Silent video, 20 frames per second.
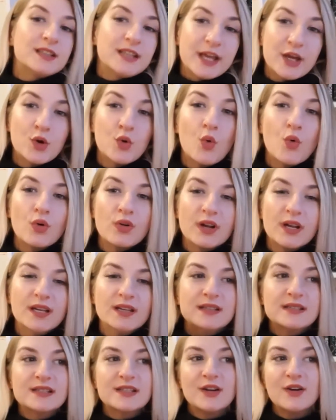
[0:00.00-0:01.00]
like
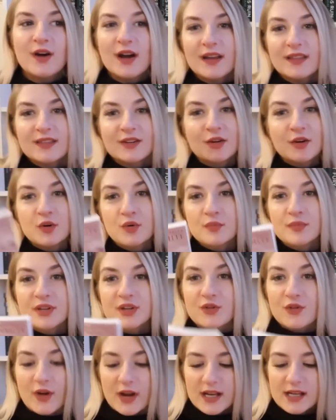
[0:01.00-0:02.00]
gory, so I thought it would be
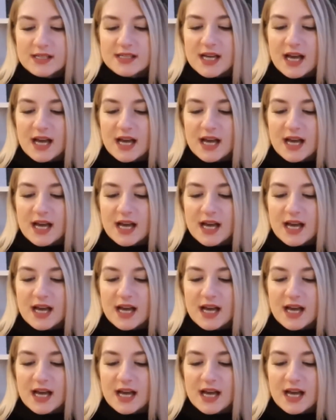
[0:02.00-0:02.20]
great.